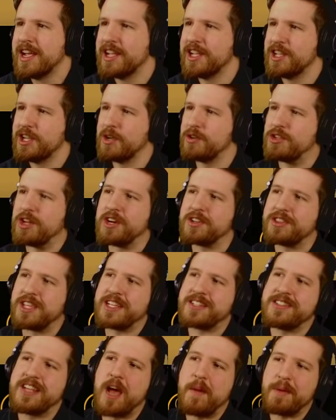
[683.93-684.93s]
You took
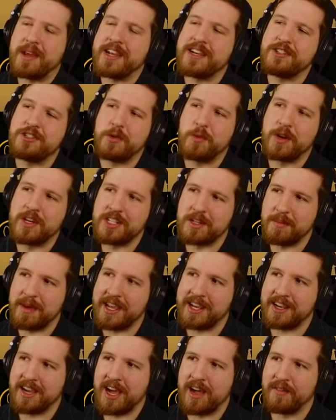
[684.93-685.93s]
this not because you wanted to
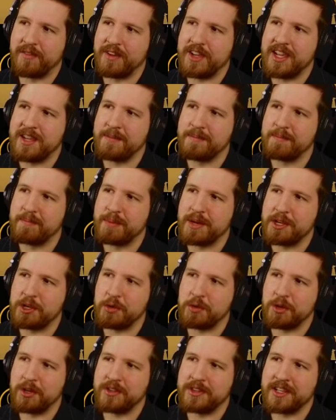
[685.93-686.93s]
make coffee, but
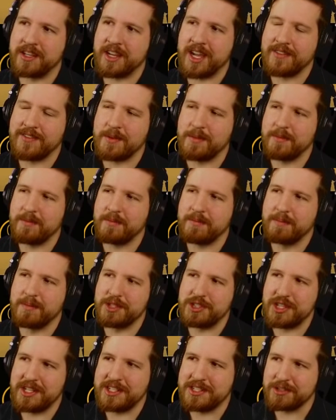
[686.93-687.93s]
you heard that coffee
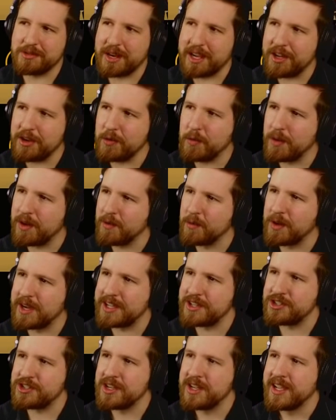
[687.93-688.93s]
machines grant you one
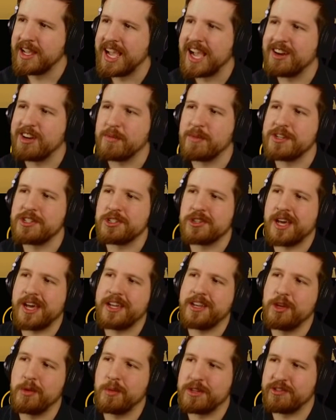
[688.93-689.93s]
wish. After much
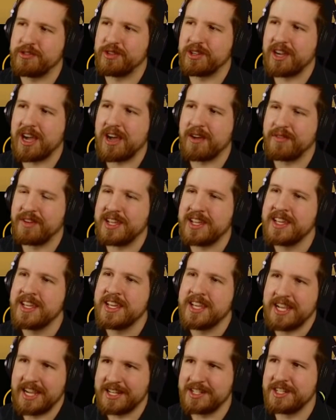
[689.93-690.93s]
thought, you wished for coffee.
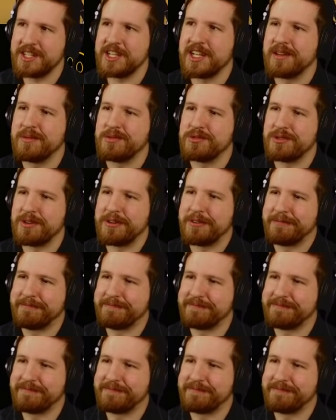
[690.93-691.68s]
It didn't come true.